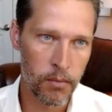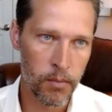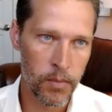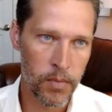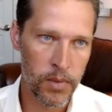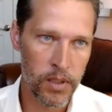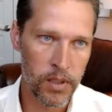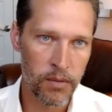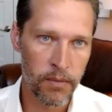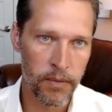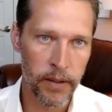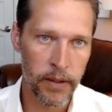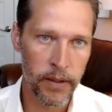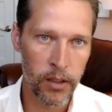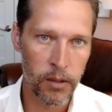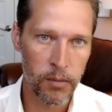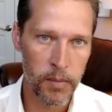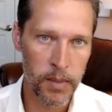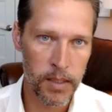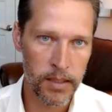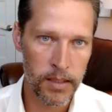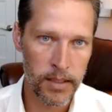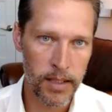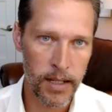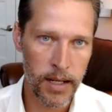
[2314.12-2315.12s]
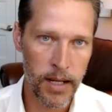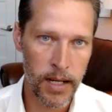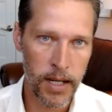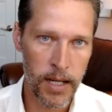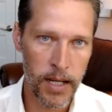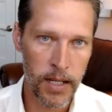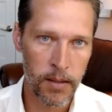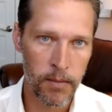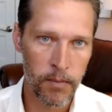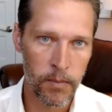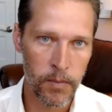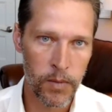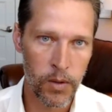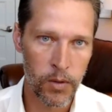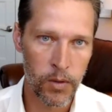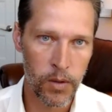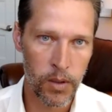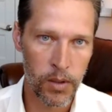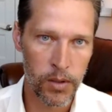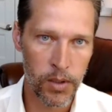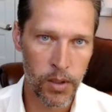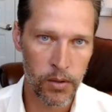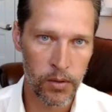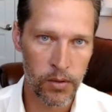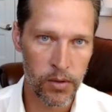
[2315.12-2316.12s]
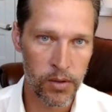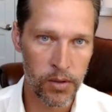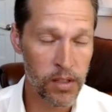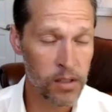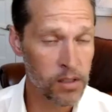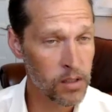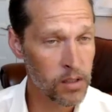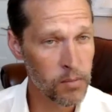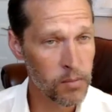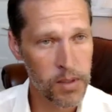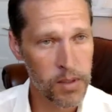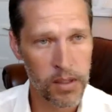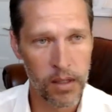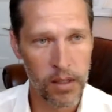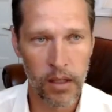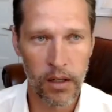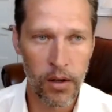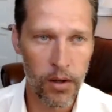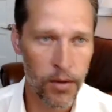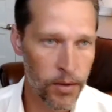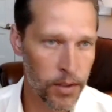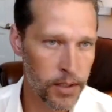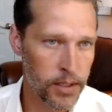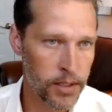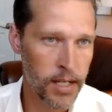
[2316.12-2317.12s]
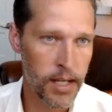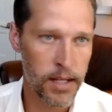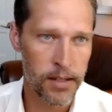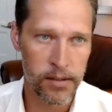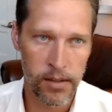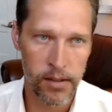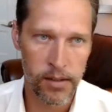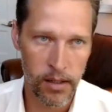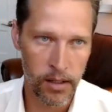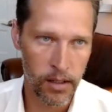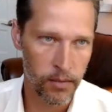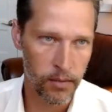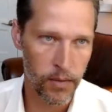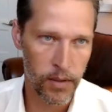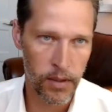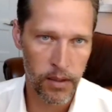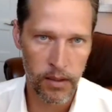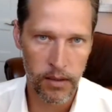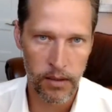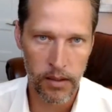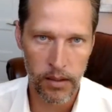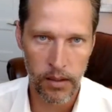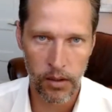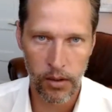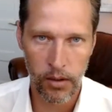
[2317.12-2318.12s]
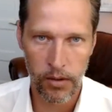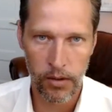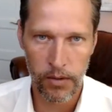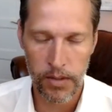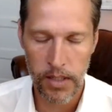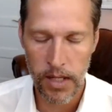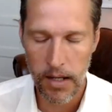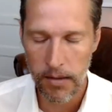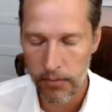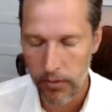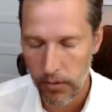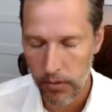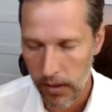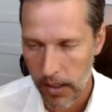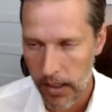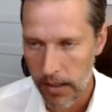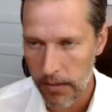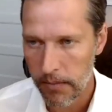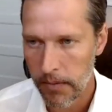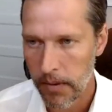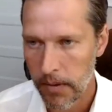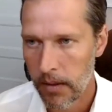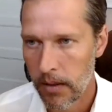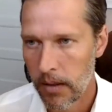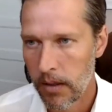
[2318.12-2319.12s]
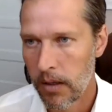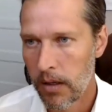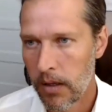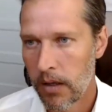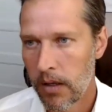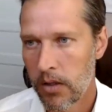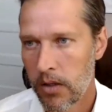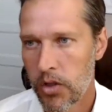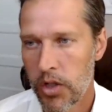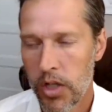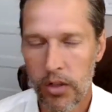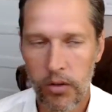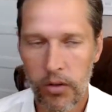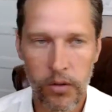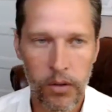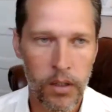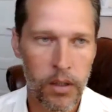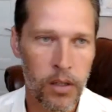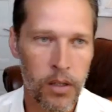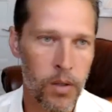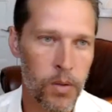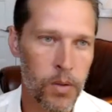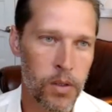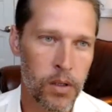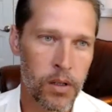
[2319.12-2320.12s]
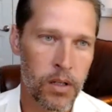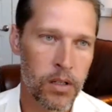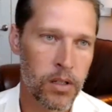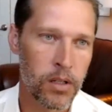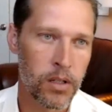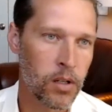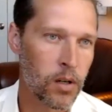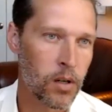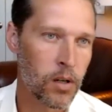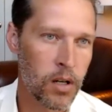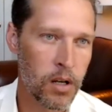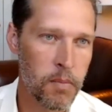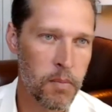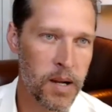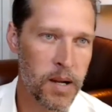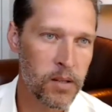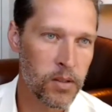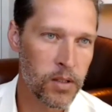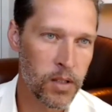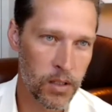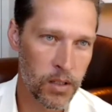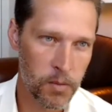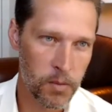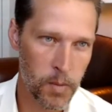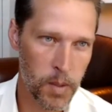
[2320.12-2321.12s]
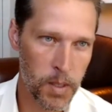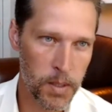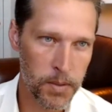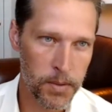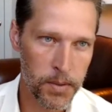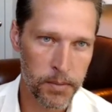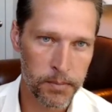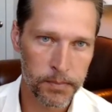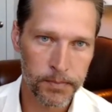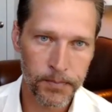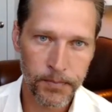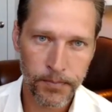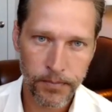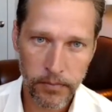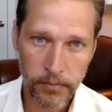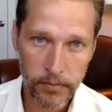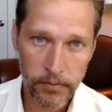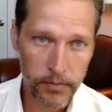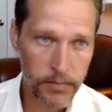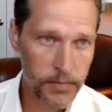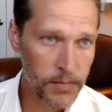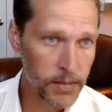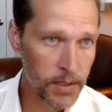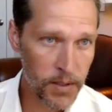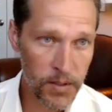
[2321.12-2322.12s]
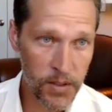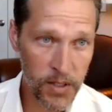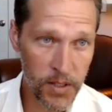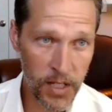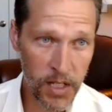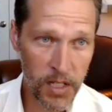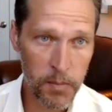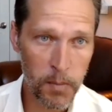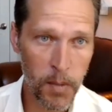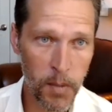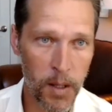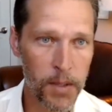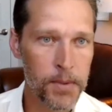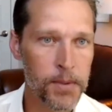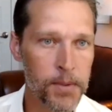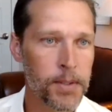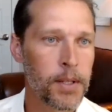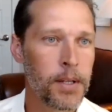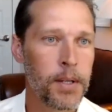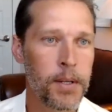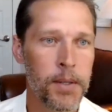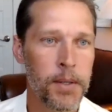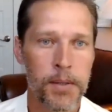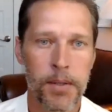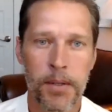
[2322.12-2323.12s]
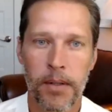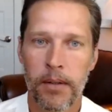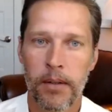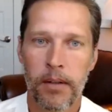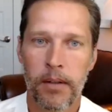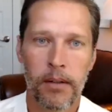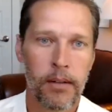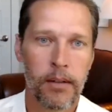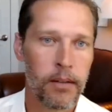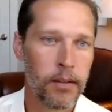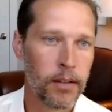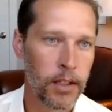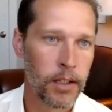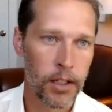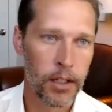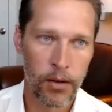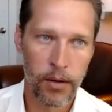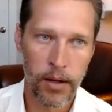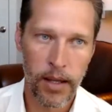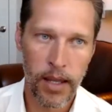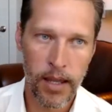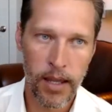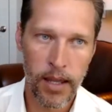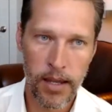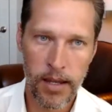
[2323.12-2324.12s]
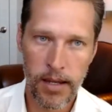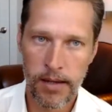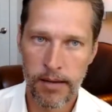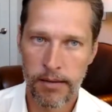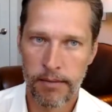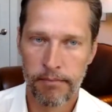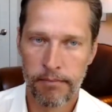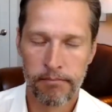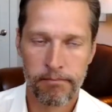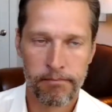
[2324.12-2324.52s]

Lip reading: development time to those other systems, and then all the testing and everything that occurs after that. Generally, those are going to start at about 6 months. 6 months is, a